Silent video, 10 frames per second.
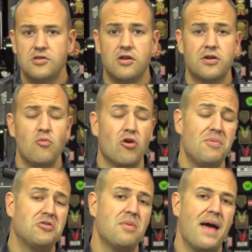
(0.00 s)
To learn more
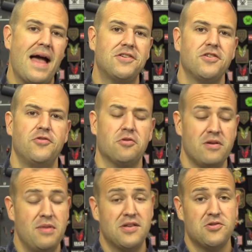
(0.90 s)
about the match, if you're
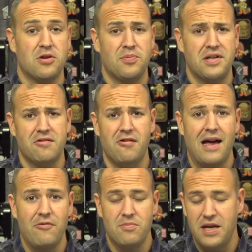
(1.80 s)
in Minnesota particularly,
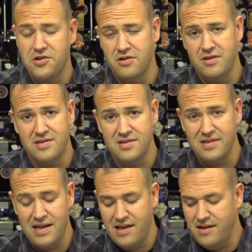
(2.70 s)
I would make sure this
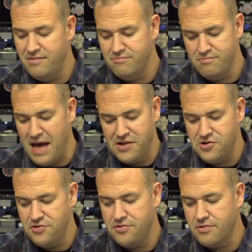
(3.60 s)
is a match
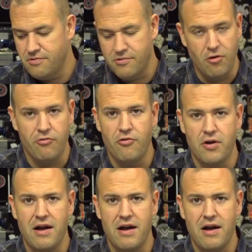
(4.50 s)
you'd go for.